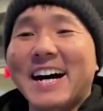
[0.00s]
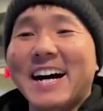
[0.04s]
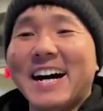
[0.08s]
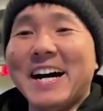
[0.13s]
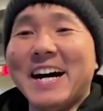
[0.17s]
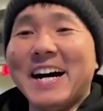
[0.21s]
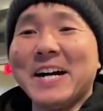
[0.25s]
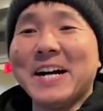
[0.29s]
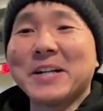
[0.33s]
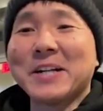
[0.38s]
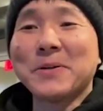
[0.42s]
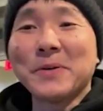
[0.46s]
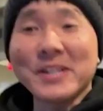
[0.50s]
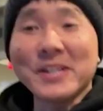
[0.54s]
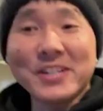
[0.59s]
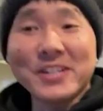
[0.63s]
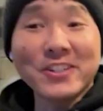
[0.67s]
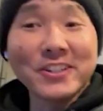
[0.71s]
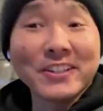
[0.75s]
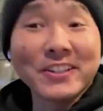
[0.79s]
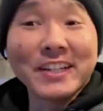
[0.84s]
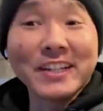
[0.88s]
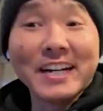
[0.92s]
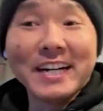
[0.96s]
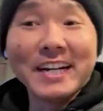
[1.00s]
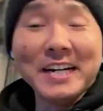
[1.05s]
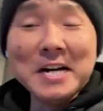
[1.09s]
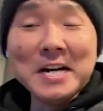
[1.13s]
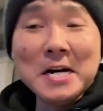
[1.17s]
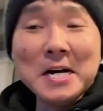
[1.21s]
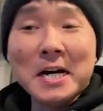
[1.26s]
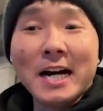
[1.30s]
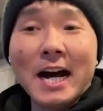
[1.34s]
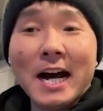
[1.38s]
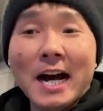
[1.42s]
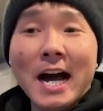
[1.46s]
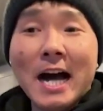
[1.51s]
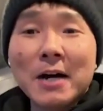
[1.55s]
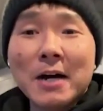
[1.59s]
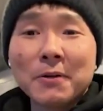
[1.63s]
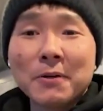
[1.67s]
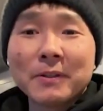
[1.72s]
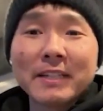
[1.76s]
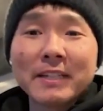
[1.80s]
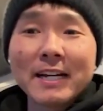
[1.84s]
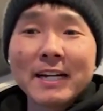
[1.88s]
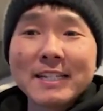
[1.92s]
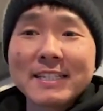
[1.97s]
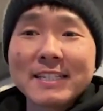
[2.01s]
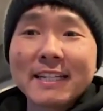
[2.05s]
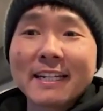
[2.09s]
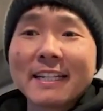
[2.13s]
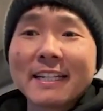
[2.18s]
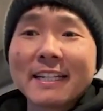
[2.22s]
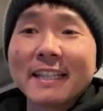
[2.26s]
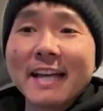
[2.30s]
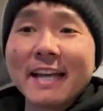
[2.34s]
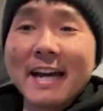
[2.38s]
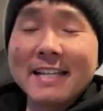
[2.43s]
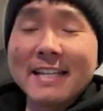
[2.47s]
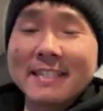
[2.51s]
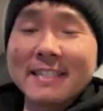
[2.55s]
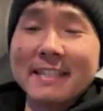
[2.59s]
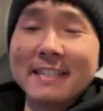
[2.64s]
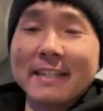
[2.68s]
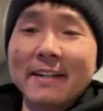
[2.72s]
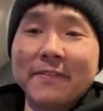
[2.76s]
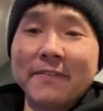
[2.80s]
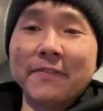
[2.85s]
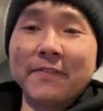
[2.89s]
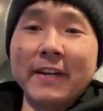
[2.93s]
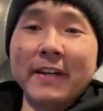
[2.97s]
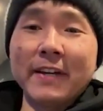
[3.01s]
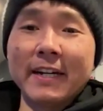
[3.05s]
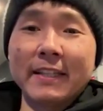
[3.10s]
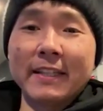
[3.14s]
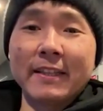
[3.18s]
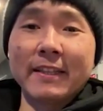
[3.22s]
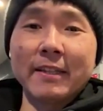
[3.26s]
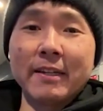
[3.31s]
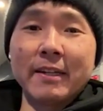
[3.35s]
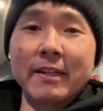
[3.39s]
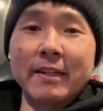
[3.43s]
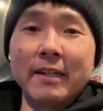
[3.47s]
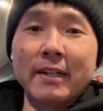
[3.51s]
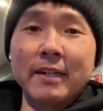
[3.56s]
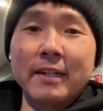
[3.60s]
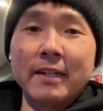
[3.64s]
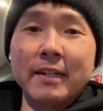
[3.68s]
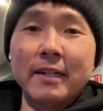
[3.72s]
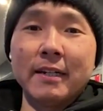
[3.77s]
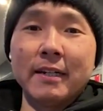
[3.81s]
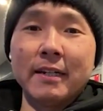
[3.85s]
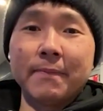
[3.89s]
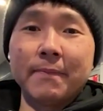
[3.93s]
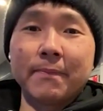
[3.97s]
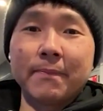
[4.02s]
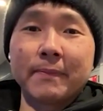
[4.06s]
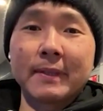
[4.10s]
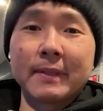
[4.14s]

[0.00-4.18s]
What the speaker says: Yeah. Question: how does the glassing affect the